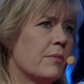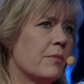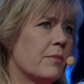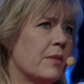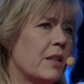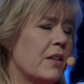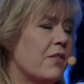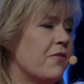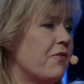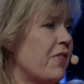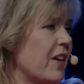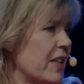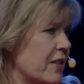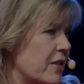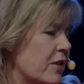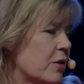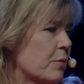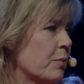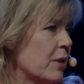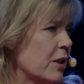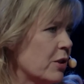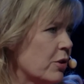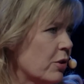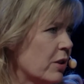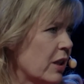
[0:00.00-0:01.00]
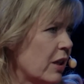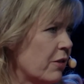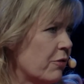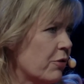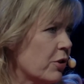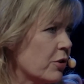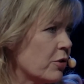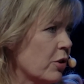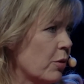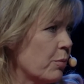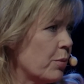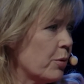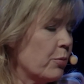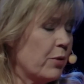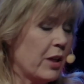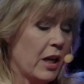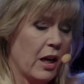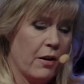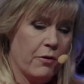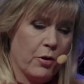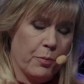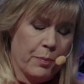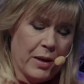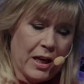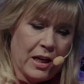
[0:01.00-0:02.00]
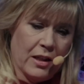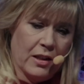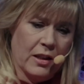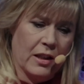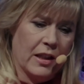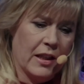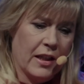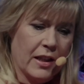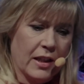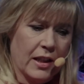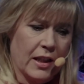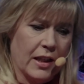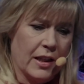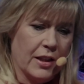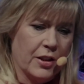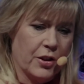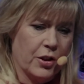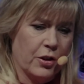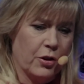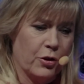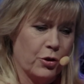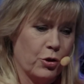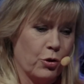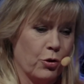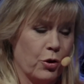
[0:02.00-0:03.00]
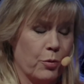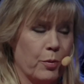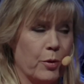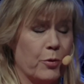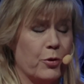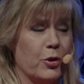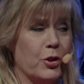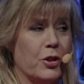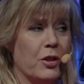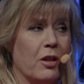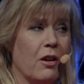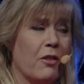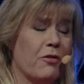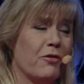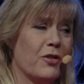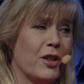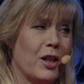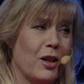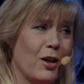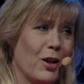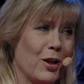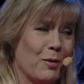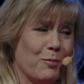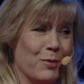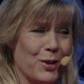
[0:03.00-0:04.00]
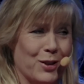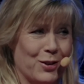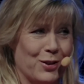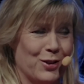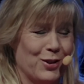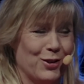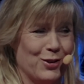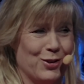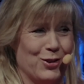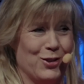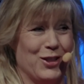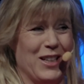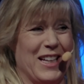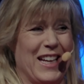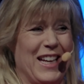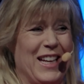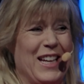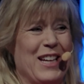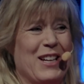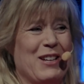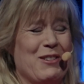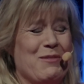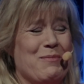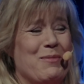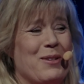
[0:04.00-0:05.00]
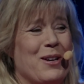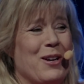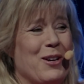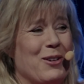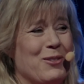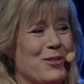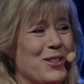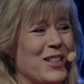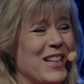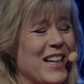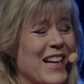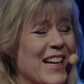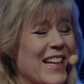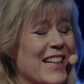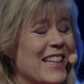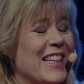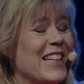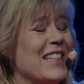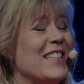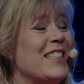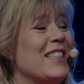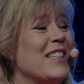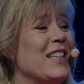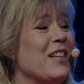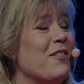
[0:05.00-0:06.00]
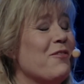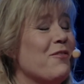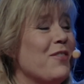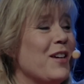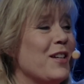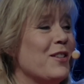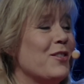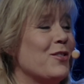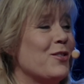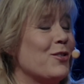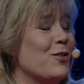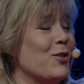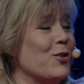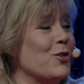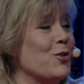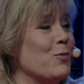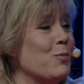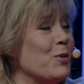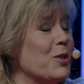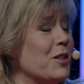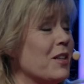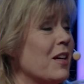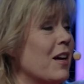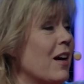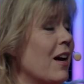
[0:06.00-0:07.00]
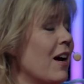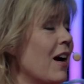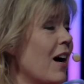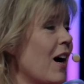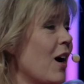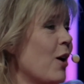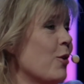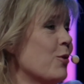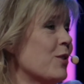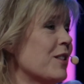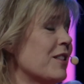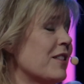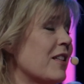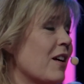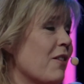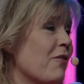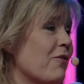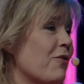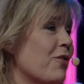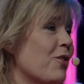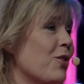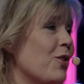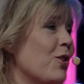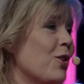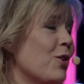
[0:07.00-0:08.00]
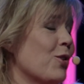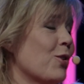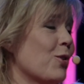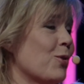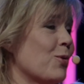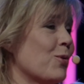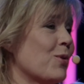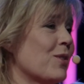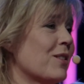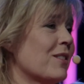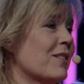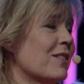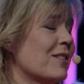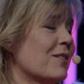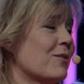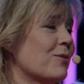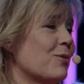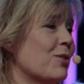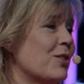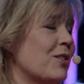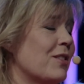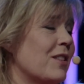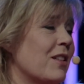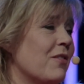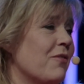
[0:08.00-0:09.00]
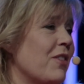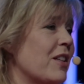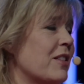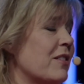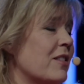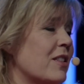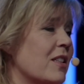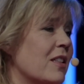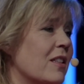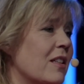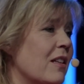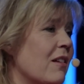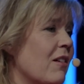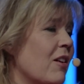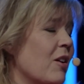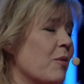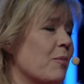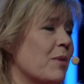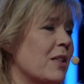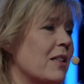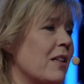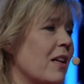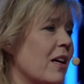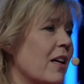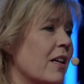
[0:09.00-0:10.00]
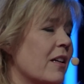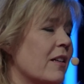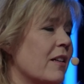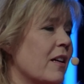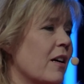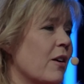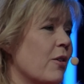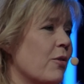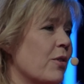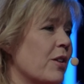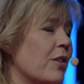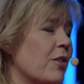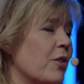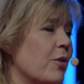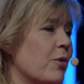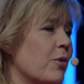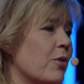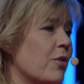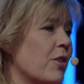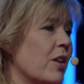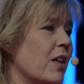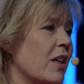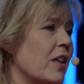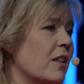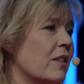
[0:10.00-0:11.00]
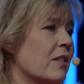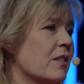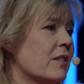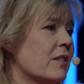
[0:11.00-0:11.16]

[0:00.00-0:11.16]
investment today, for example, we have a panel here later going to talk about the tough climate today, about getting investors. But how is that for you? What's the investing climate like now in Ukraine?